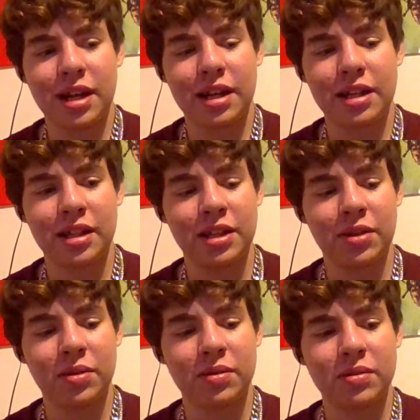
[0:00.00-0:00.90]

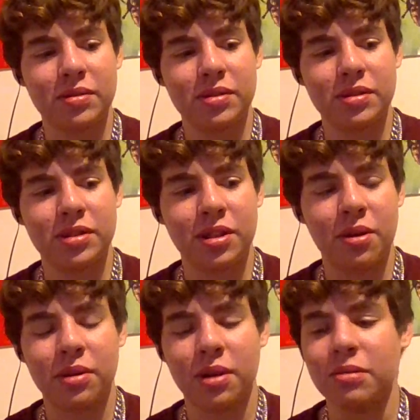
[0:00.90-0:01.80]
little to no
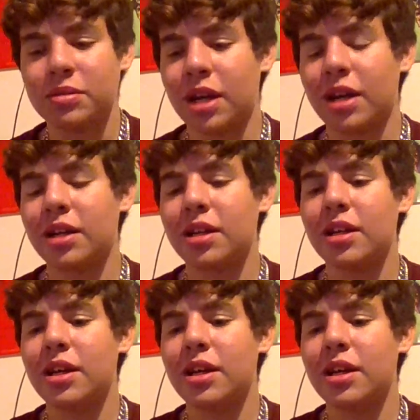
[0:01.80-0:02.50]
clothes on.